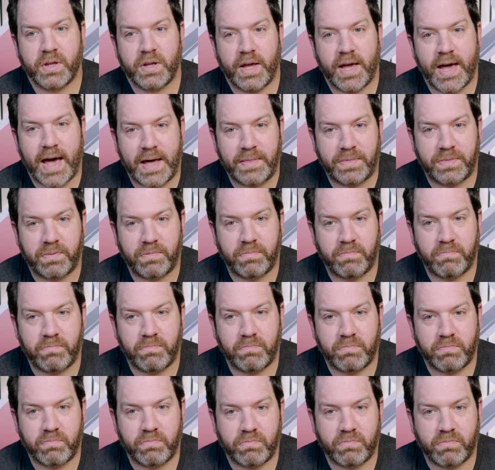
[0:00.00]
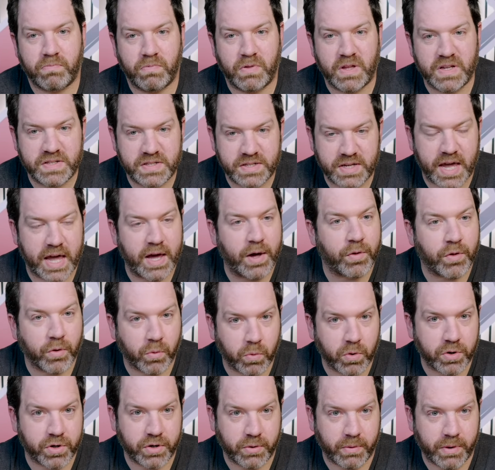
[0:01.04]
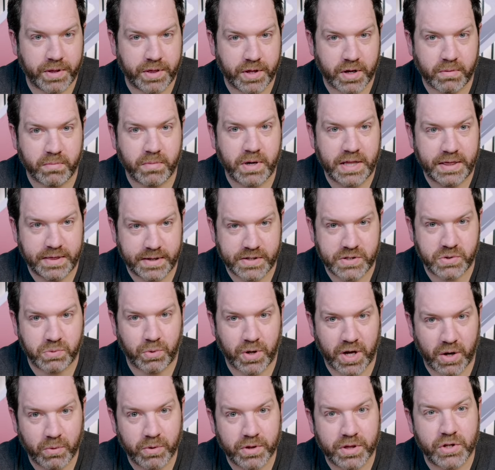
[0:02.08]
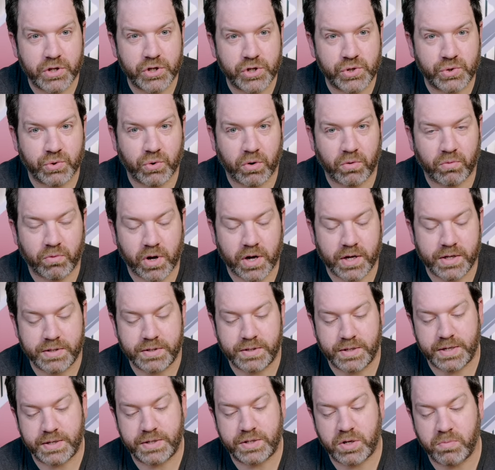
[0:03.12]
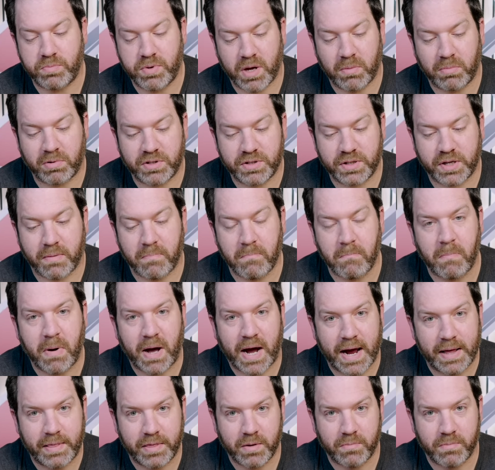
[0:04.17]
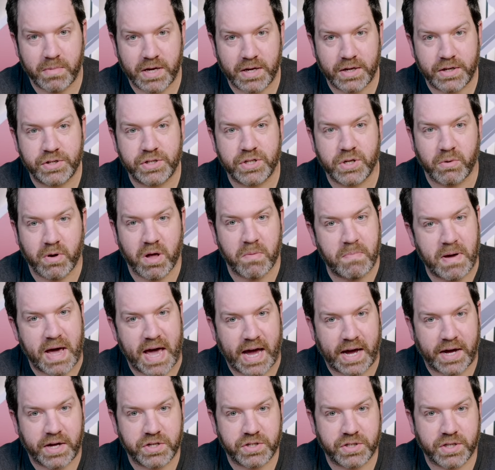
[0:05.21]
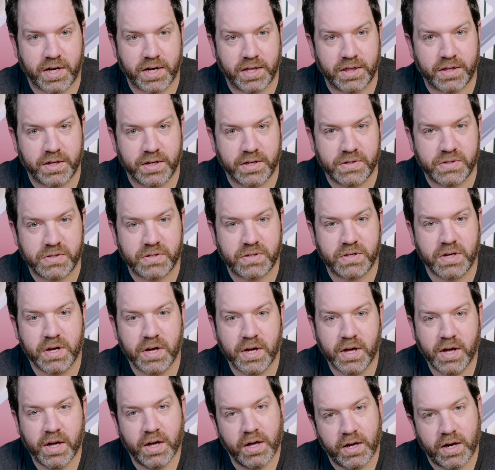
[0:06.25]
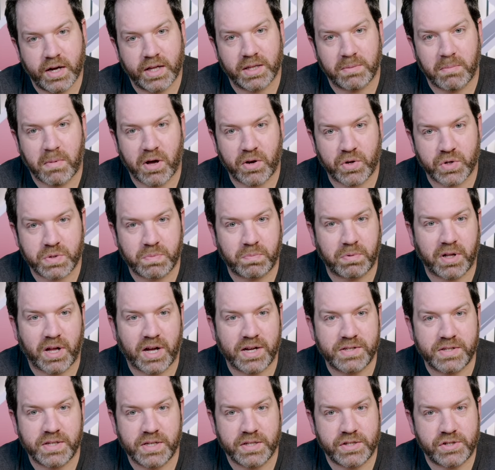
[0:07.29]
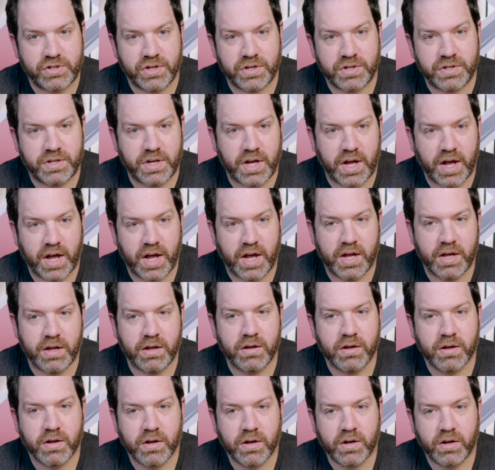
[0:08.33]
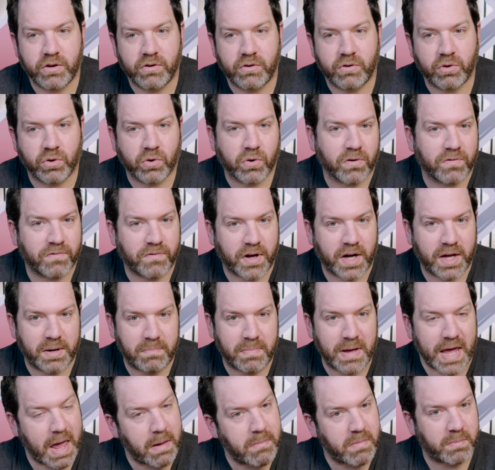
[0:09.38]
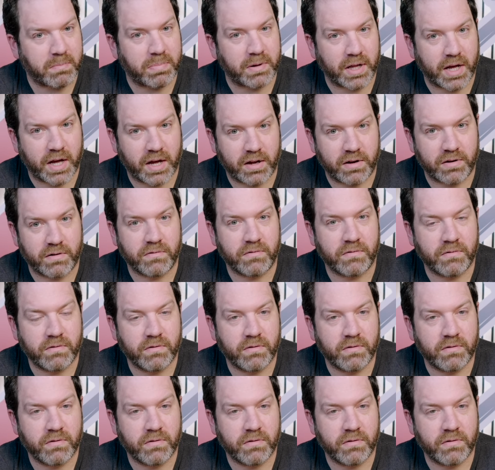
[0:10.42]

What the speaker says: at the scale that we're doing them in this way with these short runs is to be able to combine them into a package like this. And the Models Plus is just a glorified payment plan